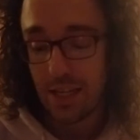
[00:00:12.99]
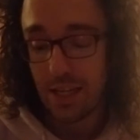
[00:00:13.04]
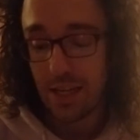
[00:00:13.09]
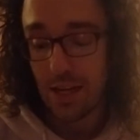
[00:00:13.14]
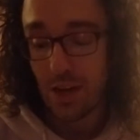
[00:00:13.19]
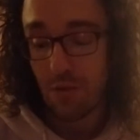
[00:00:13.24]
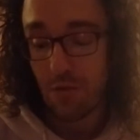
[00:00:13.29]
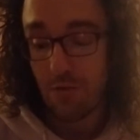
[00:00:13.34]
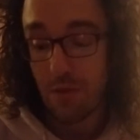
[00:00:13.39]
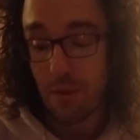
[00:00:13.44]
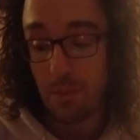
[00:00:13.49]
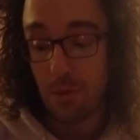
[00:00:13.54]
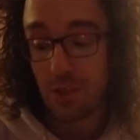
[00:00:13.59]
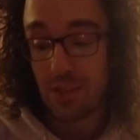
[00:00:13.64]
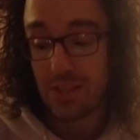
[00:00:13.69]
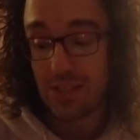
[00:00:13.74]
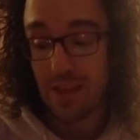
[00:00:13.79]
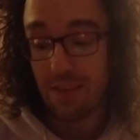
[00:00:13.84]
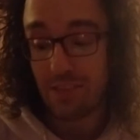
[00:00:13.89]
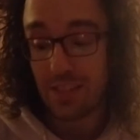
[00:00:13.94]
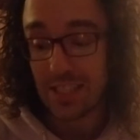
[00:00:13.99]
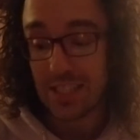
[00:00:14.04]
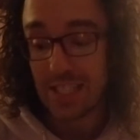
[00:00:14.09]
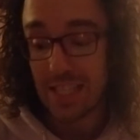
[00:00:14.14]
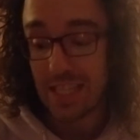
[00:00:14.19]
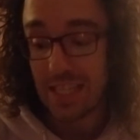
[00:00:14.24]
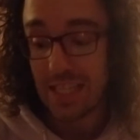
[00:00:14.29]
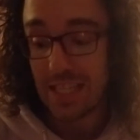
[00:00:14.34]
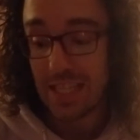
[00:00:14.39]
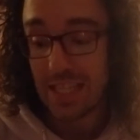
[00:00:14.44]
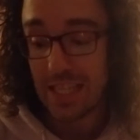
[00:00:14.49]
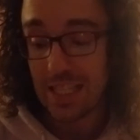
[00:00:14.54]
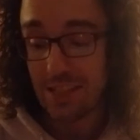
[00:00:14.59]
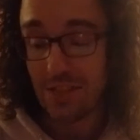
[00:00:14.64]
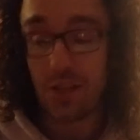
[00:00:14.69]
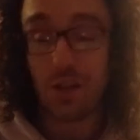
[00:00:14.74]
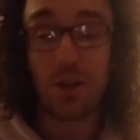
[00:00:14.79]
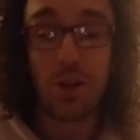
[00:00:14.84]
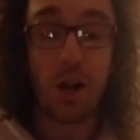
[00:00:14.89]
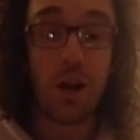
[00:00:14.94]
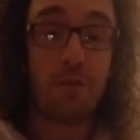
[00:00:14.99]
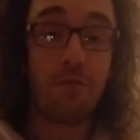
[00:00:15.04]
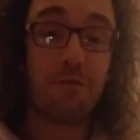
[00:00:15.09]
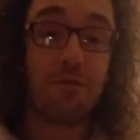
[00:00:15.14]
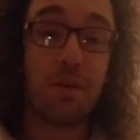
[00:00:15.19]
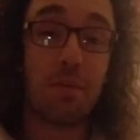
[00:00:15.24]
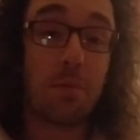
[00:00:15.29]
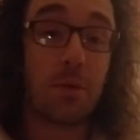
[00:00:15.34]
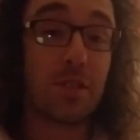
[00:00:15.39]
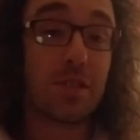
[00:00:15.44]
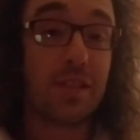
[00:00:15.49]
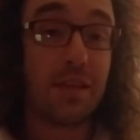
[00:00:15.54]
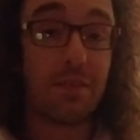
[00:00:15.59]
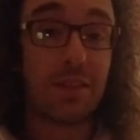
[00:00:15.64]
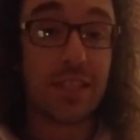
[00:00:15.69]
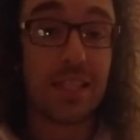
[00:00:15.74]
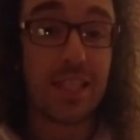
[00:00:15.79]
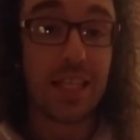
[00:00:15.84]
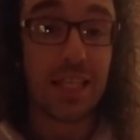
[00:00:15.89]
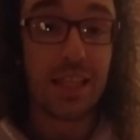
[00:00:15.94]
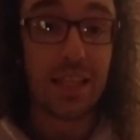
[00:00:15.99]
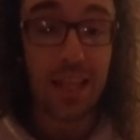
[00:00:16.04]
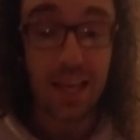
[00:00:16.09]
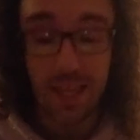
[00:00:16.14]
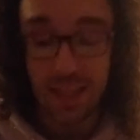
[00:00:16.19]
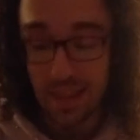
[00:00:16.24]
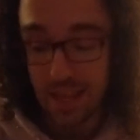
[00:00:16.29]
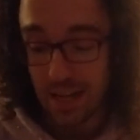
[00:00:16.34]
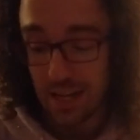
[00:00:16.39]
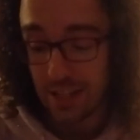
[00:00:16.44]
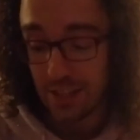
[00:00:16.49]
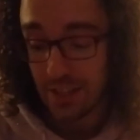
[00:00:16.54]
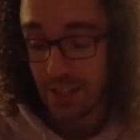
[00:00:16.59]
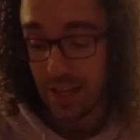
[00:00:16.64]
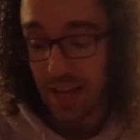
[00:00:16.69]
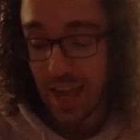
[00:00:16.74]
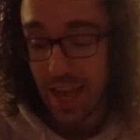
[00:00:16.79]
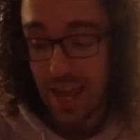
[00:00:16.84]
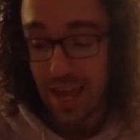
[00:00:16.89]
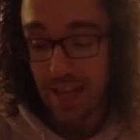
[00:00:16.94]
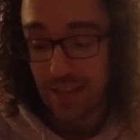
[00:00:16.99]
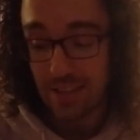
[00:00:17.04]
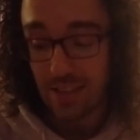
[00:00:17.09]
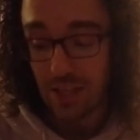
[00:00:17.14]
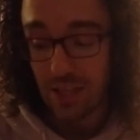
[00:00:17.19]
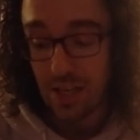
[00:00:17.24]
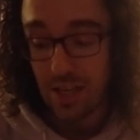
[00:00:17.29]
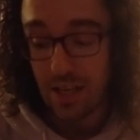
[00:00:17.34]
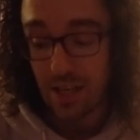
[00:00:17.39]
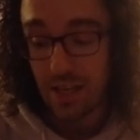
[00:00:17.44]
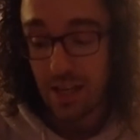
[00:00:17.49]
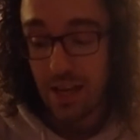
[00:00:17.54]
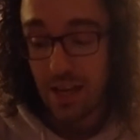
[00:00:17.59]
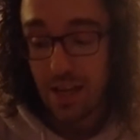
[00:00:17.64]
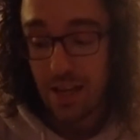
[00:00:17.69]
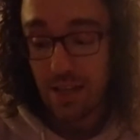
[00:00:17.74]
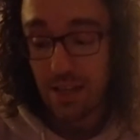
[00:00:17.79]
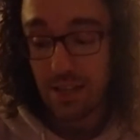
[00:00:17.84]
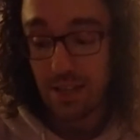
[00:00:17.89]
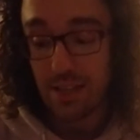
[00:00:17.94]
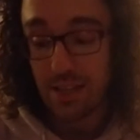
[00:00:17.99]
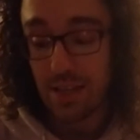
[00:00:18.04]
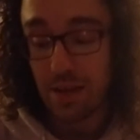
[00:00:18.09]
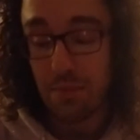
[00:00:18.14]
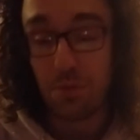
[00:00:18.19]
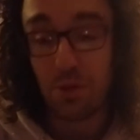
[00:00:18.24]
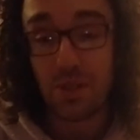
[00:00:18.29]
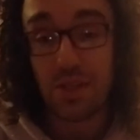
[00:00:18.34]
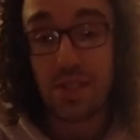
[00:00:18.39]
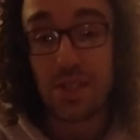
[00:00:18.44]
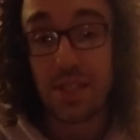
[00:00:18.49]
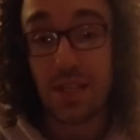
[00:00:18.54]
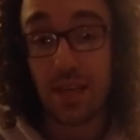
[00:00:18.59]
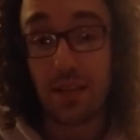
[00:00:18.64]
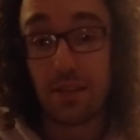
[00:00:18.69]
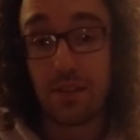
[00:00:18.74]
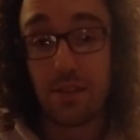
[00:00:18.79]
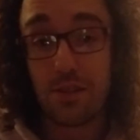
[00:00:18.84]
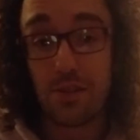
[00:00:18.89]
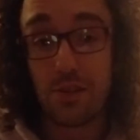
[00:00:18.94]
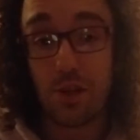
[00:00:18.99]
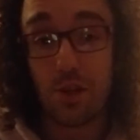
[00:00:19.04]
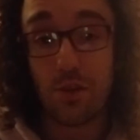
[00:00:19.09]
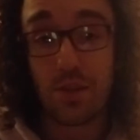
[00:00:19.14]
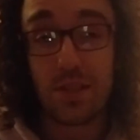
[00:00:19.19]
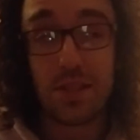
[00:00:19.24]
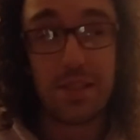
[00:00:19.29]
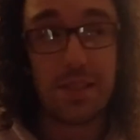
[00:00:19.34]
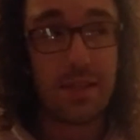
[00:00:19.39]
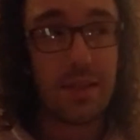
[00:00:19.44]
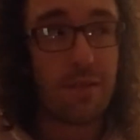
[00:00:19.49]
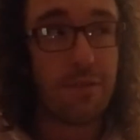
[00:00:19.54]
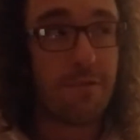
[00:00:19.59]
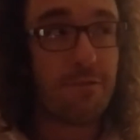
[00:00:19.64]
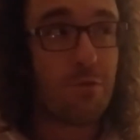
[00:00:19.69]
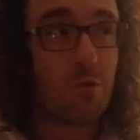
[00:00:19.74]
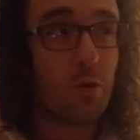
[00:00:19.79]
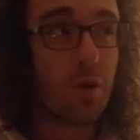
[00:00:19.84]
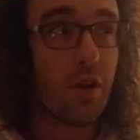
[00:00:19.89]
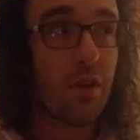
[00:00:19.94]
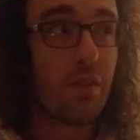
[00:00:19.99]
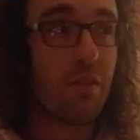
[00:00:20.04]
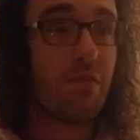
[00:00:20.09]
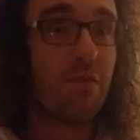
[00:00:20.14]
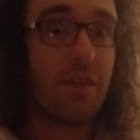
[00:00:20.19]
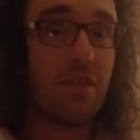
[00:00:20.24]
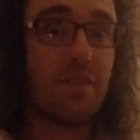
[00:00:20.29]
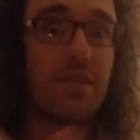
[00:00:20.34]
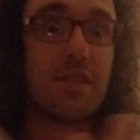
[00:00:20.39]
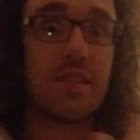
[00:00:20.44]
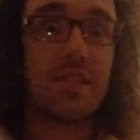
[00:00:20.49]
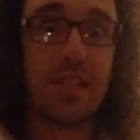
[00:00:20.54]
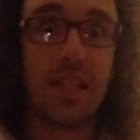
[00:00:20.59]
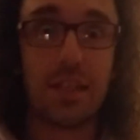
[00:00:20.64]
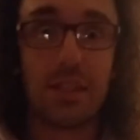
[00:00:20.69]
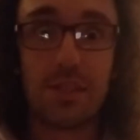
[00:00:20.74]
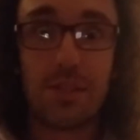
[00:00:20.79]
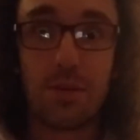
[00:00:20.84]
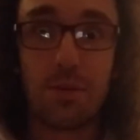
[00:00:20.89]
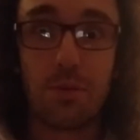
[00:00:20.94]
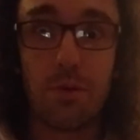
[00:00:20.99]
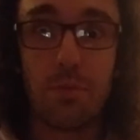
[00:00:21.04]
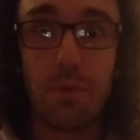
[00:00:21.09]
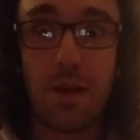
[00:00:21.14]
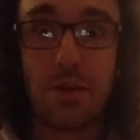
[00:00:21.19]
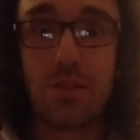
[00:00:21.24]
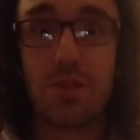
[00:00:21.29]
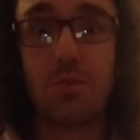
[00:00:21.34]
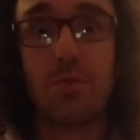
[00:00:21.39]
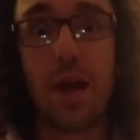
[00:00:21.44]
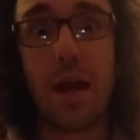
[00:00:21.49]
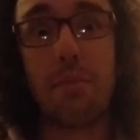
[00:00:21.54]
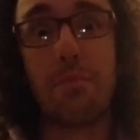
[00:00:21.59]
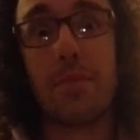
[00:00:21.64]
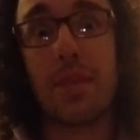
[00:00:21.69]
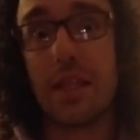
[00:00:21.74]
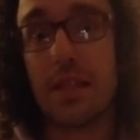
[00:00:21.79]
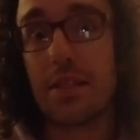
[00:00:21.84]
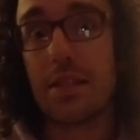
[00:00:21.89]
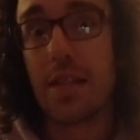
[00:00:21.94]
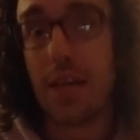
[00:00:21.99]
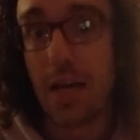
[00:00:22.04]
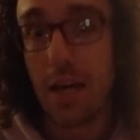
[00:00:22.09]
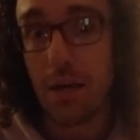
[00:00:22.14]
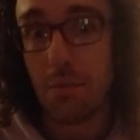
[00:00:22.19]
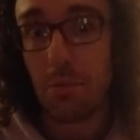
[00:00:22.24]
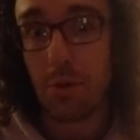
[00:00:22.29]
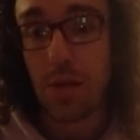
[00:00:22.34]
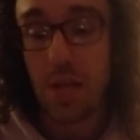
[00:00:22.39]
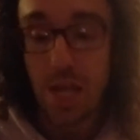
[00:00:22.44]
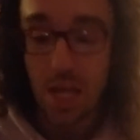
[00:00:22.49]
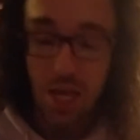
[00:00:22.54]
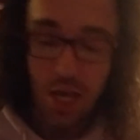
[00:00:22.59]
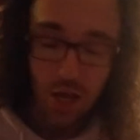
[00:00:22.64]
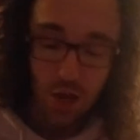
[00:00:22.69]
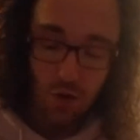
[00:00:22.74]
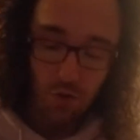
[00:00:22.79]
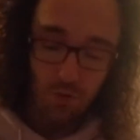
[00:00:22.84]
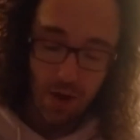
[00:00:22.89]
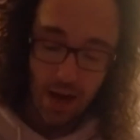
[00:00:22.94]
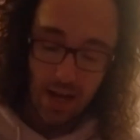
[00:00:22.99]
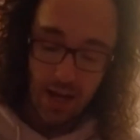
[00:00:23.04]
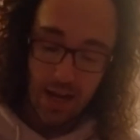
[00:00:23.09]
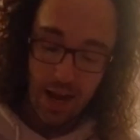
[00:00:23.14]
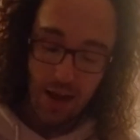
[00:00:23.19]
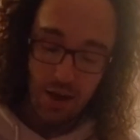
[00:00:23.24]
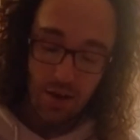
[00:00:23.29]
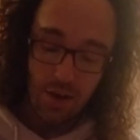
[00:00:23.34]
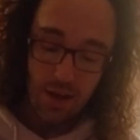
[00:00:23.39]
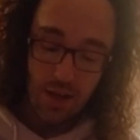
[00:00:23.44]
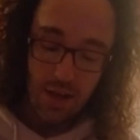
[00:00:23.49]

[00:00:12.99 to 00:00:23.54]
November 17th. It started on November 17th, and then it's going to end on December 6th. So this is the 4th, 5th, 6th. So we're about to wrap this up right now.